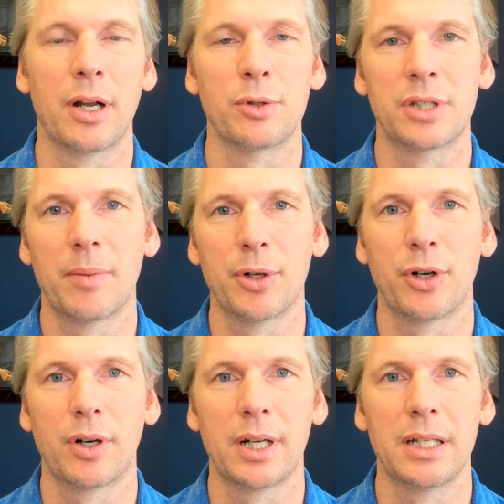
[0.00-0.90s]
some
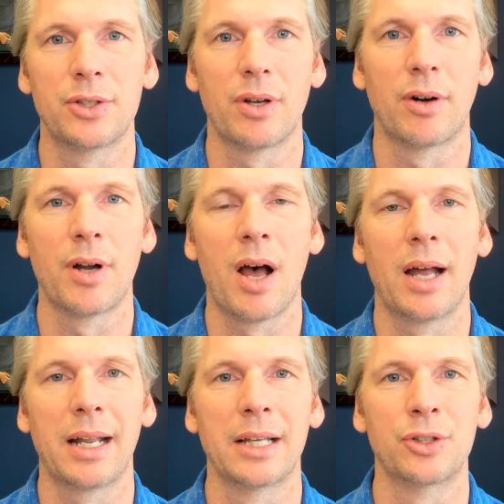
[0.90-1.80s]
attorneys are
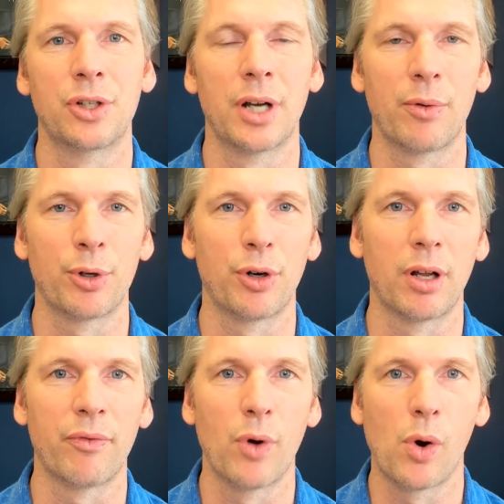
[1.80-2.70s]
not as good at
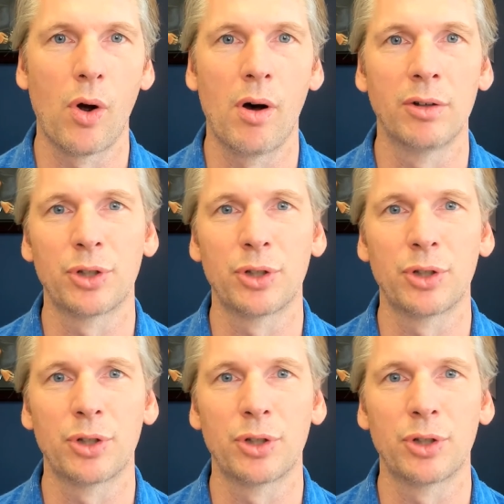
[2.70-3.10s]
returning phone calls,